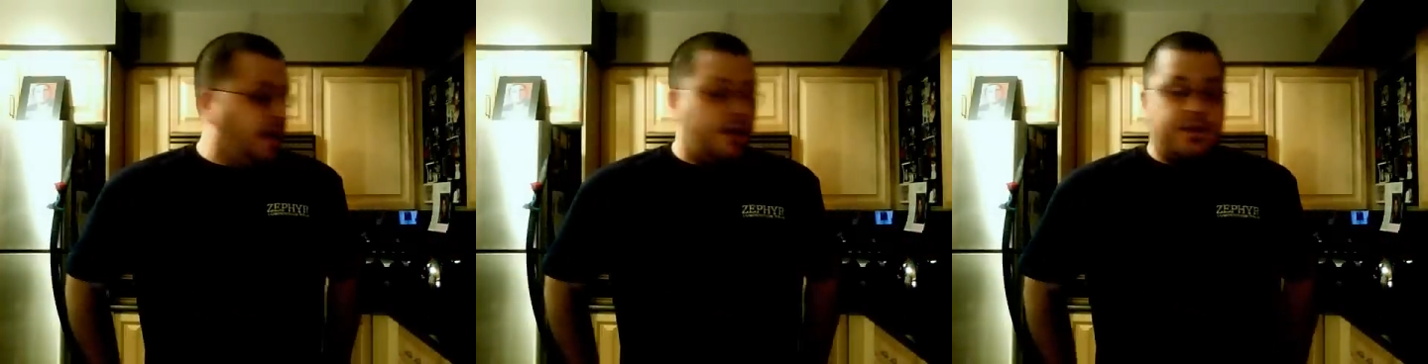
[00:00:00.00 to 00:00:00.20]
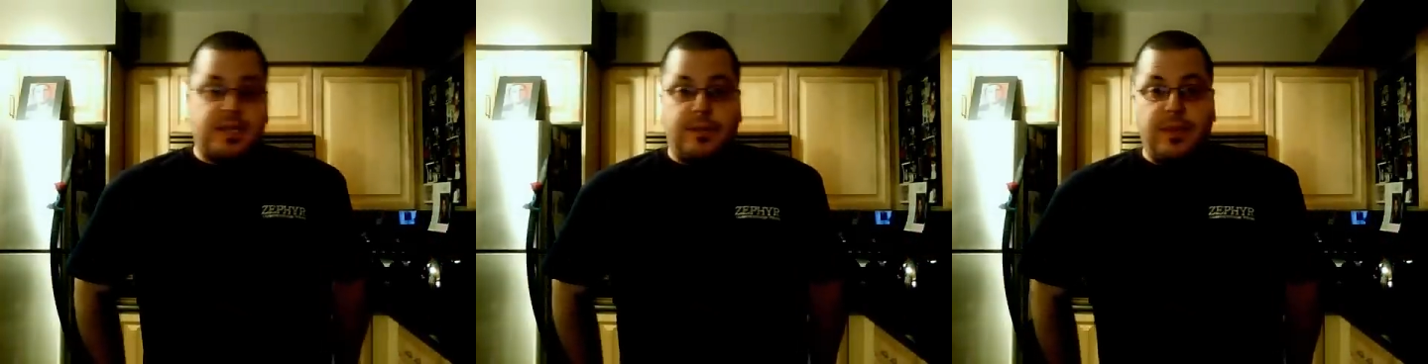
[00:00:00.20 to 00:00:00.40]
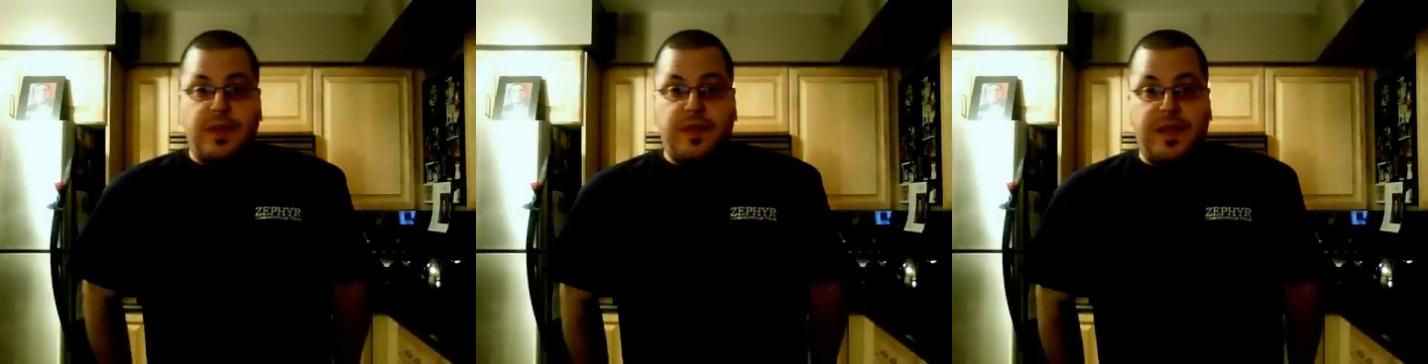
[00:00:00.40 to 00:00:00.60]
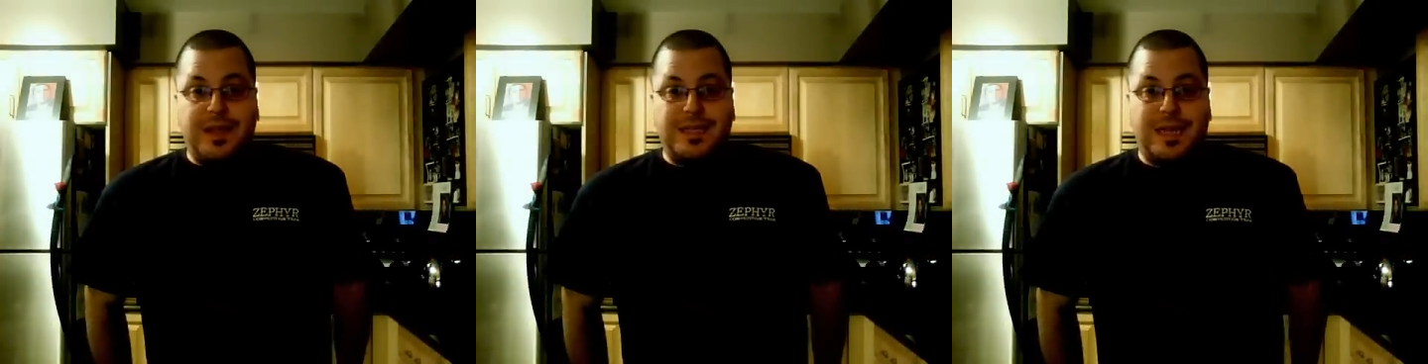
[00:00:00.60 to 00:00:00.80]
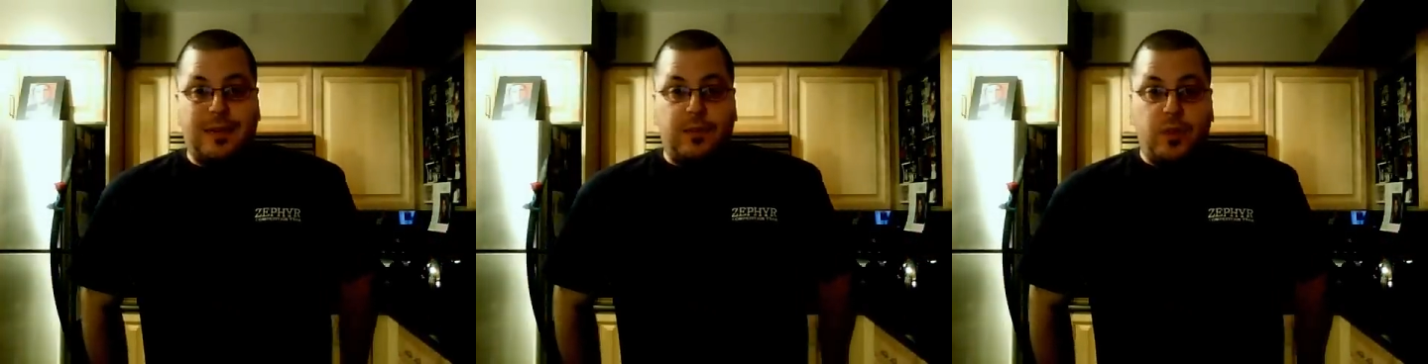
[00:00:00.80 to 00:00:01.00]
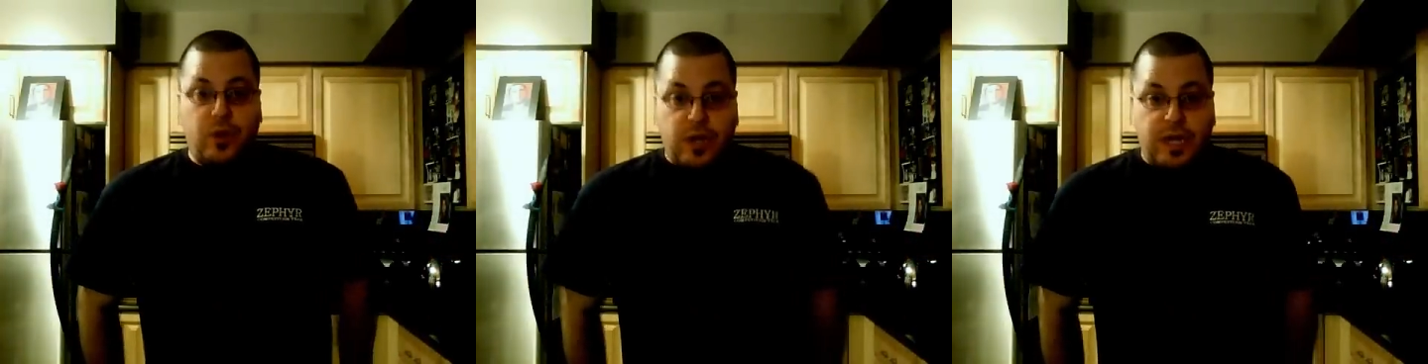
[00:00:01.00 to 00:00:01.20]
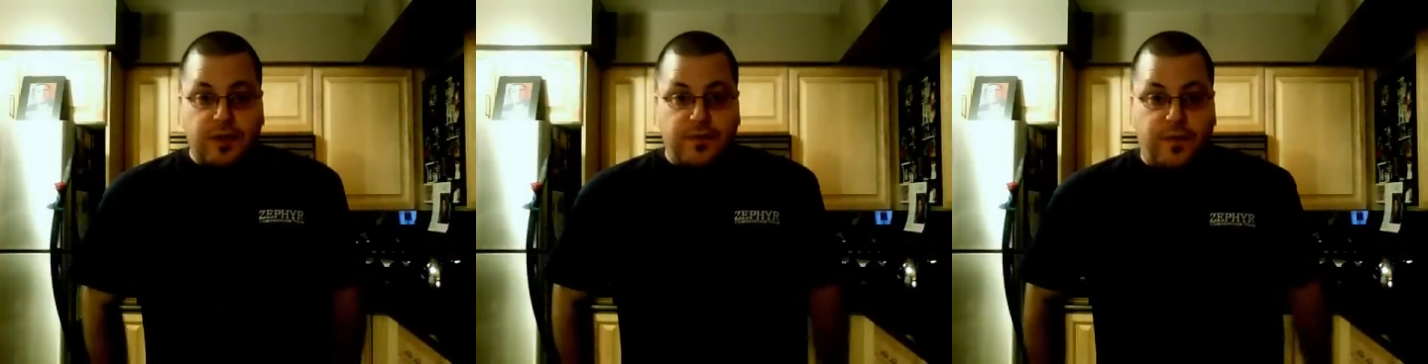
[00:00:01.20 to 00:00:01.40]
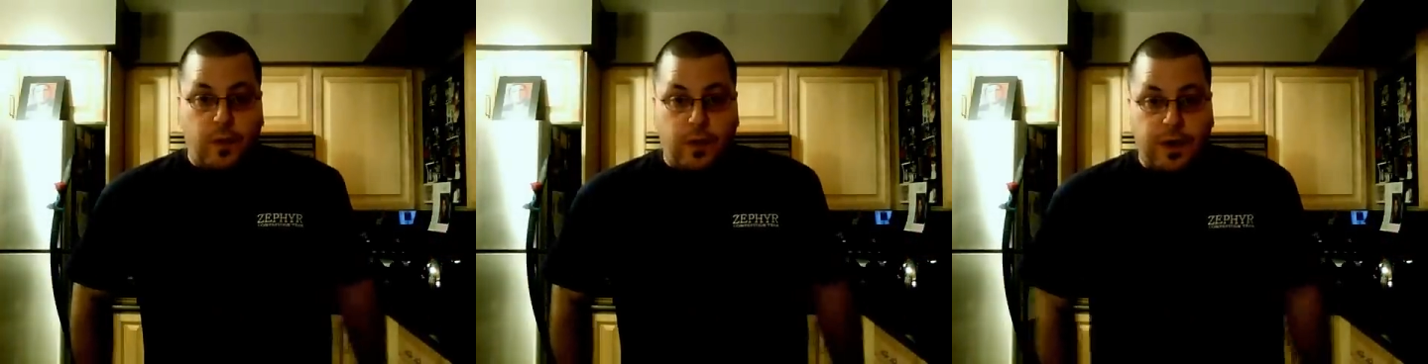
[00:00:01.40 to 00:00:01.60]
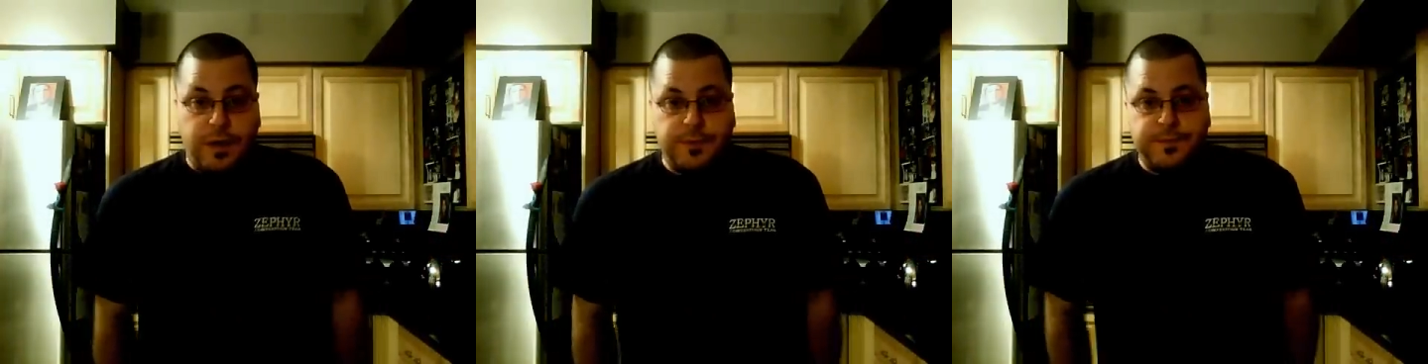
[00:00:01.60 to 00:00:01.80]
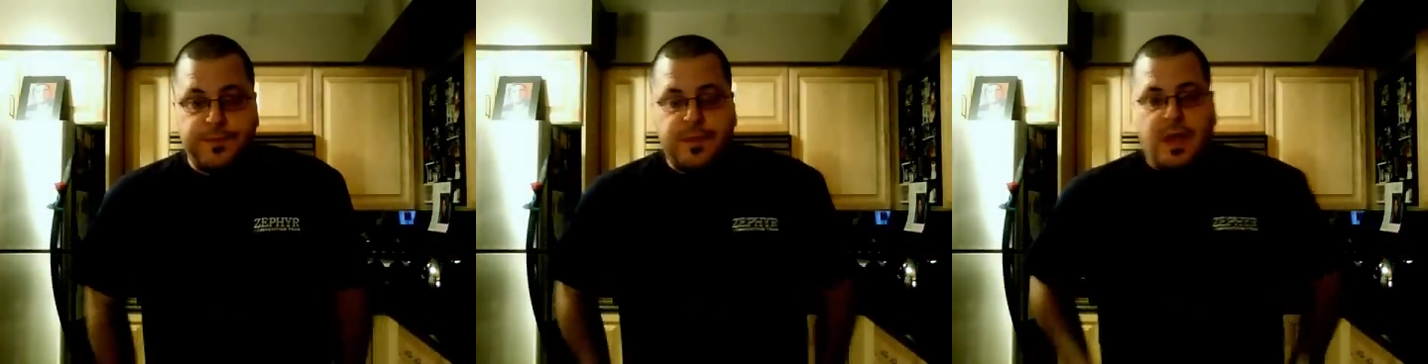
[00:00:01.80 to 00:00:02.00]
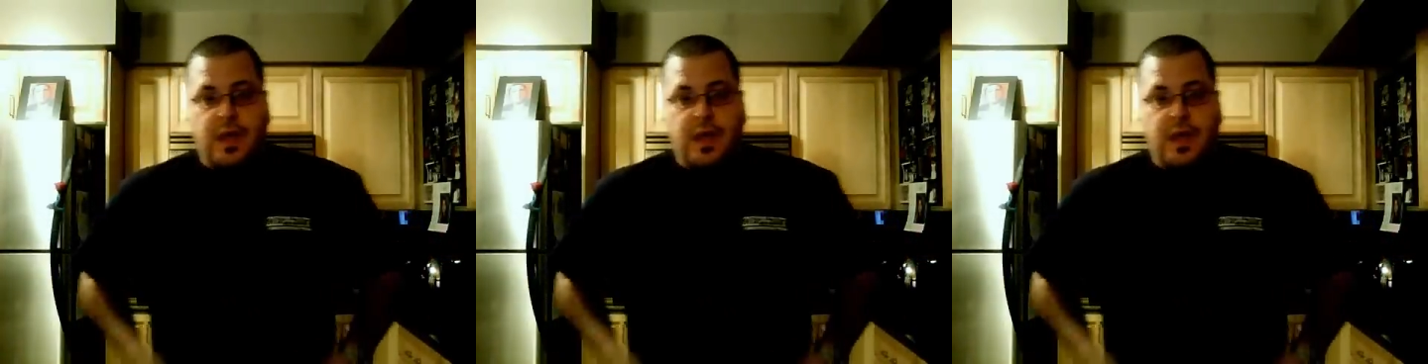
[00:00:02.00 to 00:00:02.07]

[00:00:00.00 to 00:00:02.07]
of some of the things that I'm looking for, um,